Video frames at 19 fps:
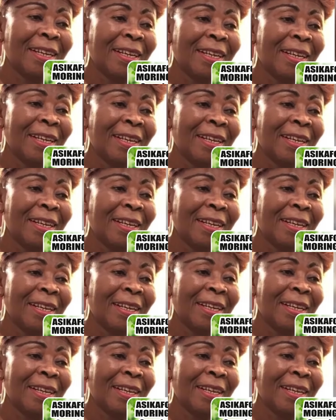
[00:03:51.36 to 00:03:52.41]

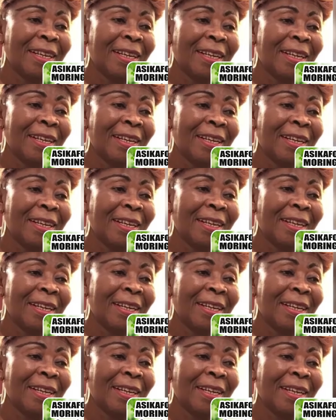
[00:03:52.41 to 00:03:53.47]

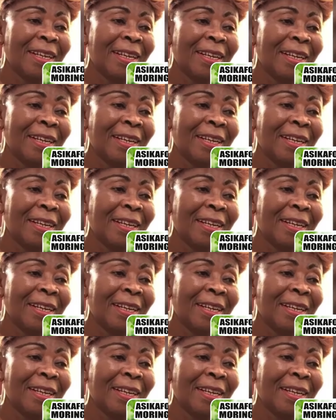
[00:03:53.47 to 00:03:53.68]
(not speaking)